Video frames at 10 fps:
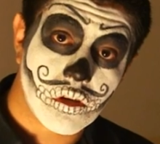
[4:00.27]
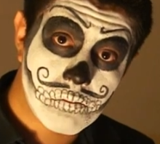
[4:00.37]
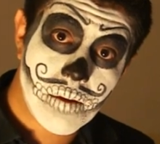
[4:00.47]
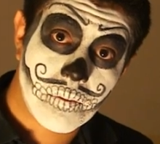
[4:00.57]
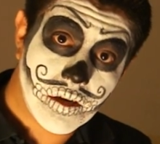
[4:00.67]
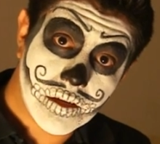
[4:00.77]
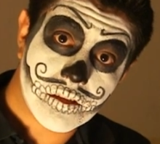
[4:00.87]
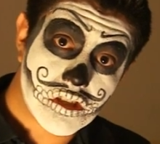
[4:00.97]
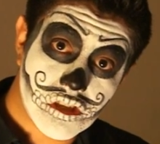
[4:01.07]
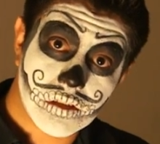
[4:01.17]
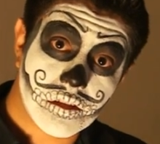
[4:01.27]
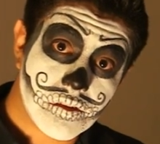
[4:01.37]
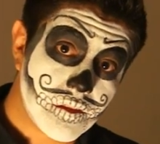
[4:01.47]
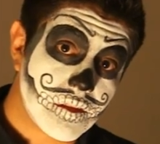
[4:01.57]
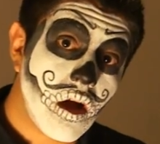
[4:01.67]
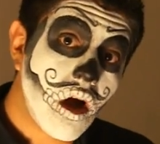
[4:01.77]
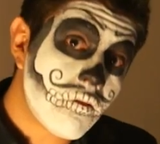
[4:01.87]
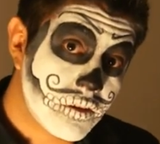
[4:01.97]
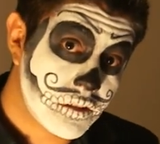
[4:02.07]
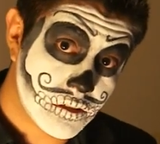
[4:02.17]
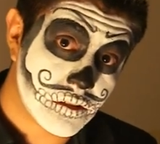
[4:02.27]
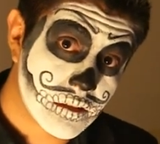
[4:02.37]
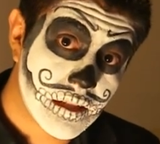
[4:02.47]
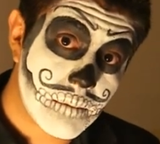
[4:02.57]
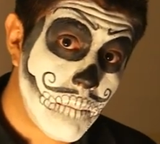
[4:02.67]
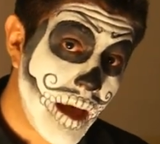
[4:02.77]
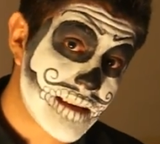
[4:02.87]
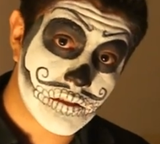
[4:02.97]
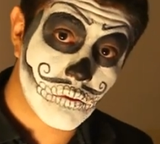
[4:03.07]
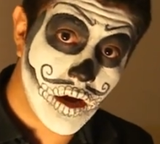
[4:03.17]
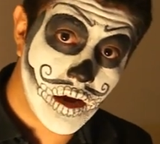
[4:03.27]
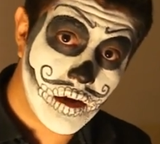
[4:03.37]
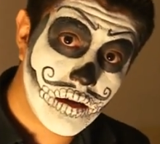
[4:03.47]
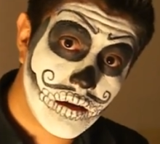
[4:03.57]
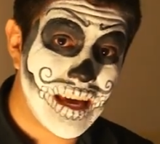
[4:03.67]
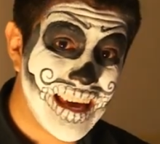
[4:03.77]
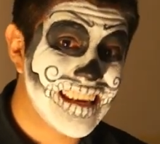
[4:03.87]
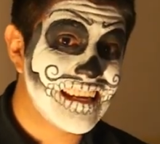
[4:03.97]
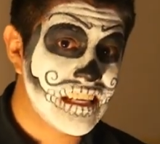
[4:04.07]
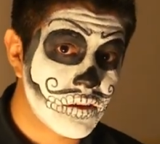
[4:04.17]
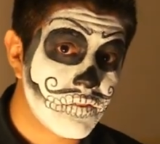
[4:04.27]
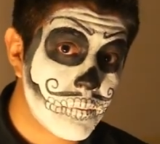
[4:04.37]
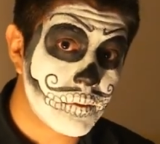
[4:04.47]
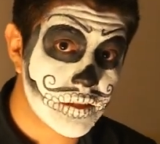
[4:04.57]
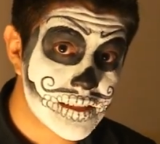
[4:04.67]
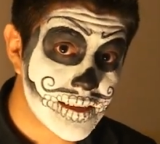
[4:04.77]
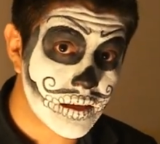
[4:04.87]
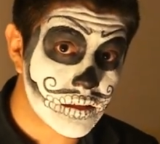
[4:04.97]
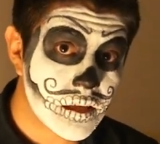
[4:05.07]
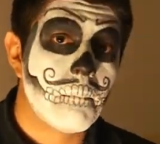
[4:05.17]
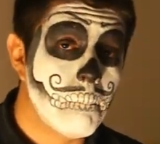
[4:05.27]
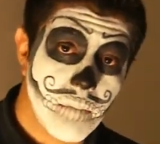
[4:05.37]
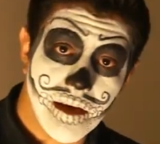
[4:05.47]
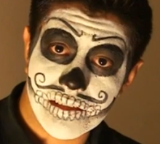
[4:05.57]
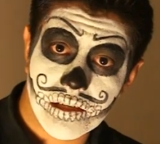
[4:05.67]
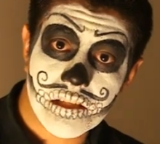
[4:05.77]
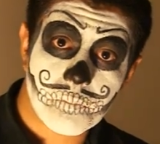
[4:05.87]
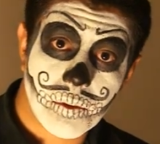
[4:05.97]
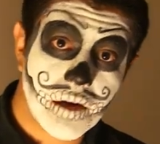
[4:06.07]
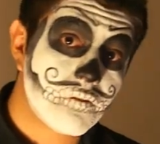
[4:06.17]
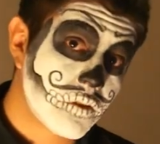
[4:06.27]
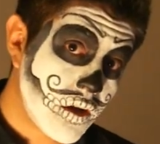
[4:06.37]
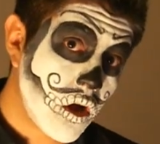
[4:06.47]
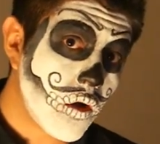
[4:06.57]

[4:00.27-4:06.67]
commemorate the children that unfortunately passed away. And in November the 2nd, Mexicans pray for the